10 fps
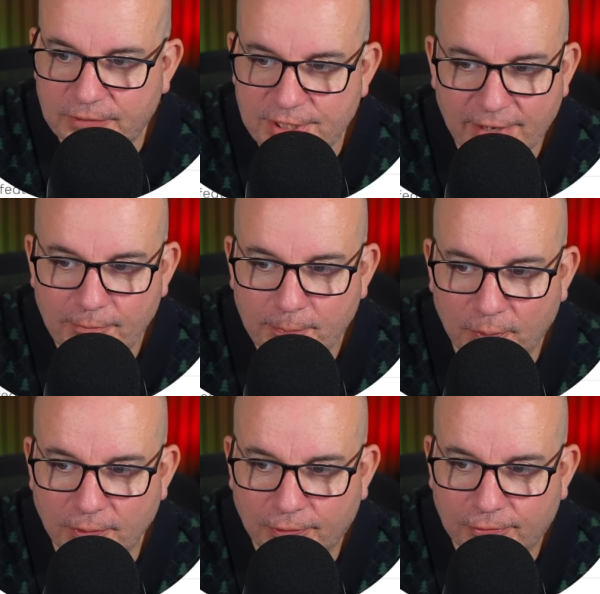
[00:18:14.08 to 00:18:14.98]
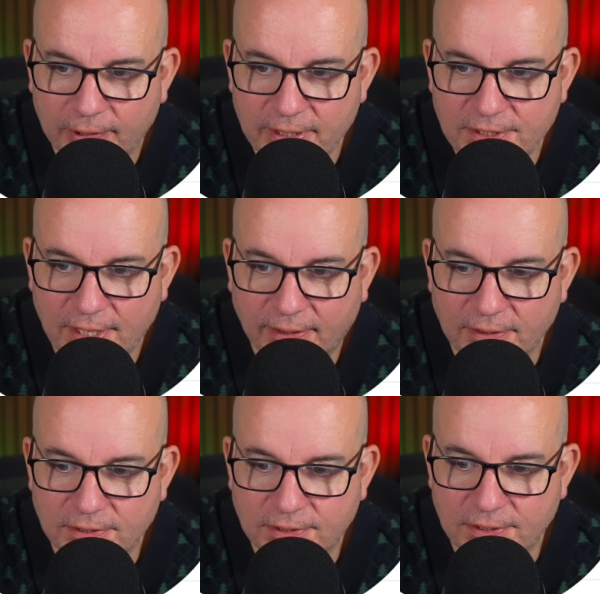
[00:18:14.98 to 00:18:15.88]
7.3
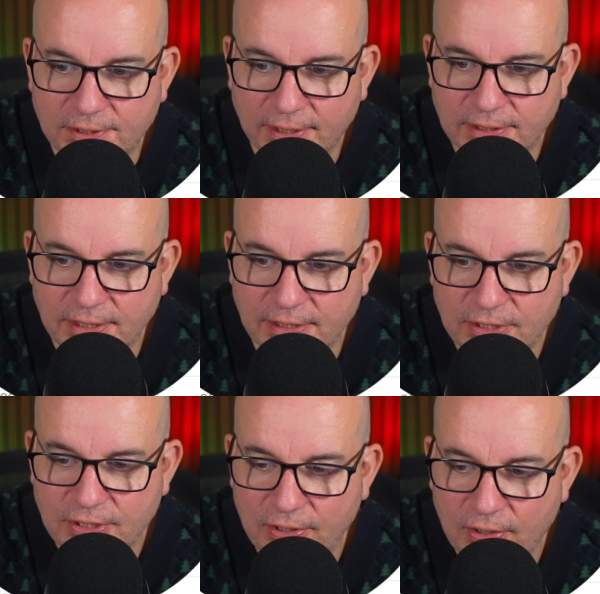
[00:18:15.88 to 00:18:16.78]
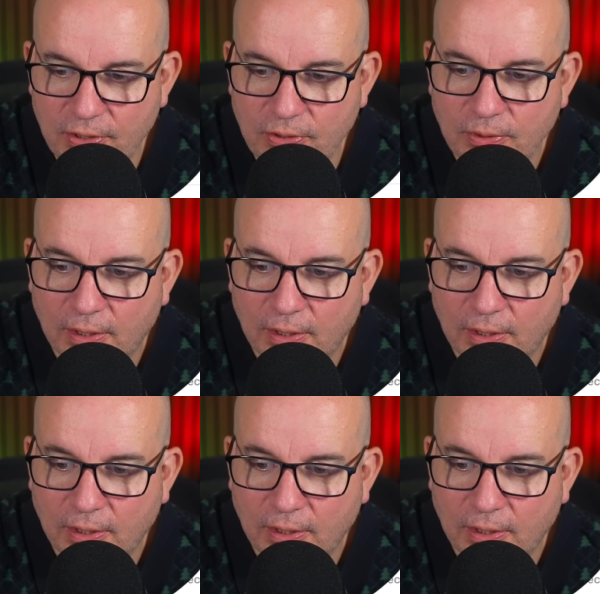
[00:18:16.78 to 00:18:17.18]
seconds to 62.